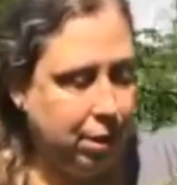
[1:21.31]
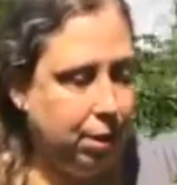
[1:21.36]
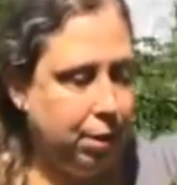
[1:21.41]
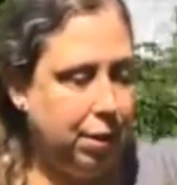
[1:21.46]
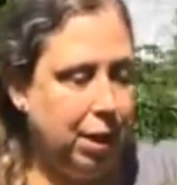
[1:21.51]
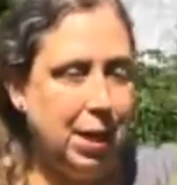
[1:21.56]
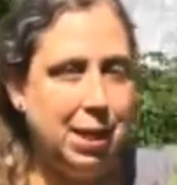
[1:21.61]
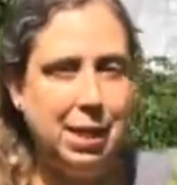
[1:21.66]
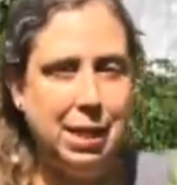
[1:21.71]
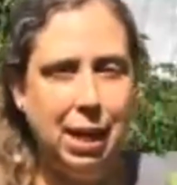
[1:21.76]

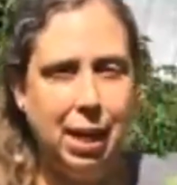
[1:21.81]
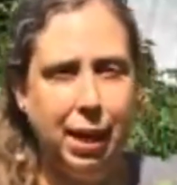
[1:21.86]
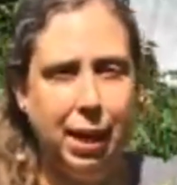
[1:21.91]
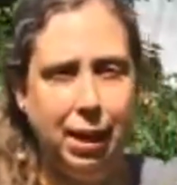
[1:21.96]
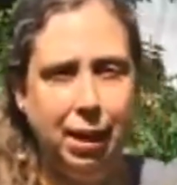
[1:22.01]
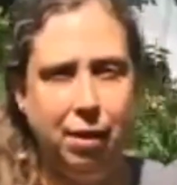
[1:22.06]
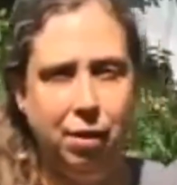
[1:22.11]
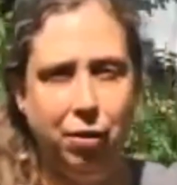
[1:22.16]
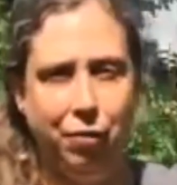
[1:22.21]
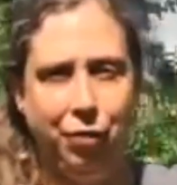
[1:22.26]
they die
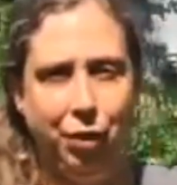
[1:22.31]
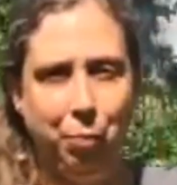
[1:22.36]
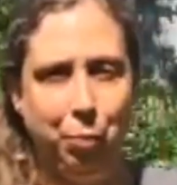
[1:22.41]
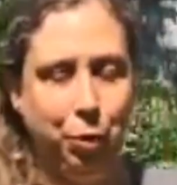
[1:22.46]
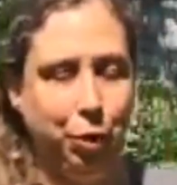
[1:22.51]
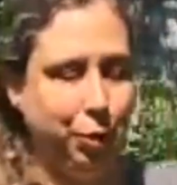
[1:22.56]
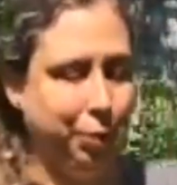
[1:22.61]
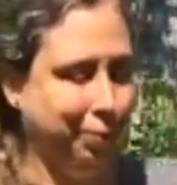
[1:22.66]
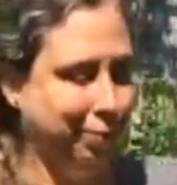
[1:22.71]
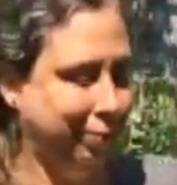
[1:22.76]
in November
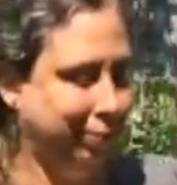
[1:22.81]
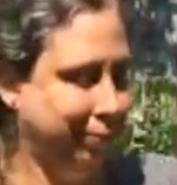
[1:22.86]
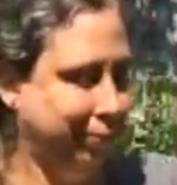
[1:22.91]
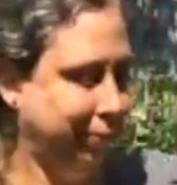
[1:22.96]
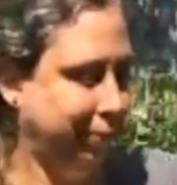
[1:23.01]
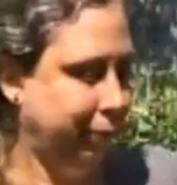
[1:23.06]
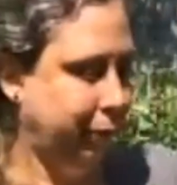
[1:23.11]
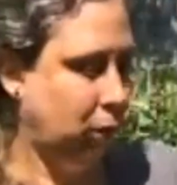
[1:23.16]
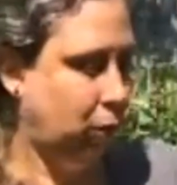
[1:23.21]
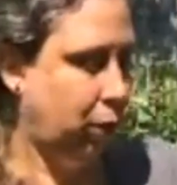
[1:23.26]

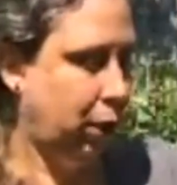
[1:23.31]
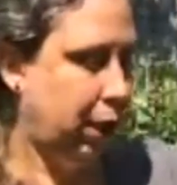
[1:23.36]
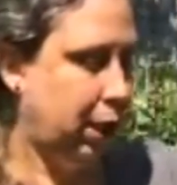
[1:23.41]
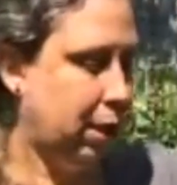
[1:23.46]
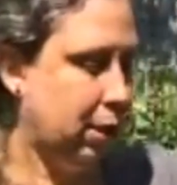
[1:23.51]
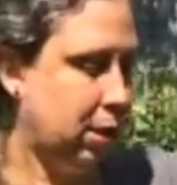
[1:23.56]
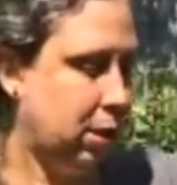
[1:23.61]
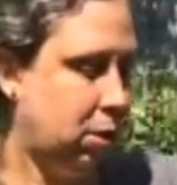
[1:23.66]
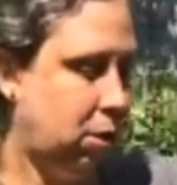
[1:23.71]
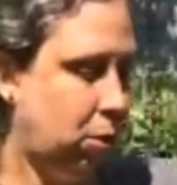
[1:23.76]
when it
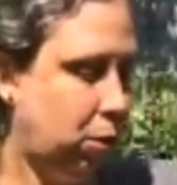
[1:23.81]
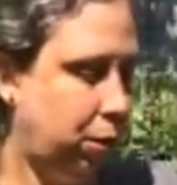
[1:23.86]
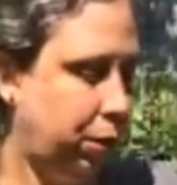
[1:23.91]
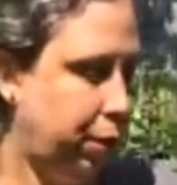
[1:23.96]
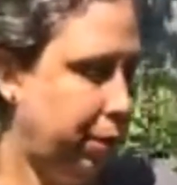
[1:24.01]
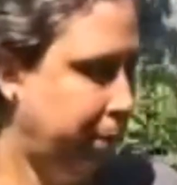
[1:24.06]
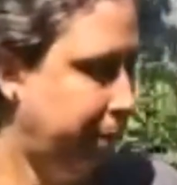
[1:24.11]
gets cold.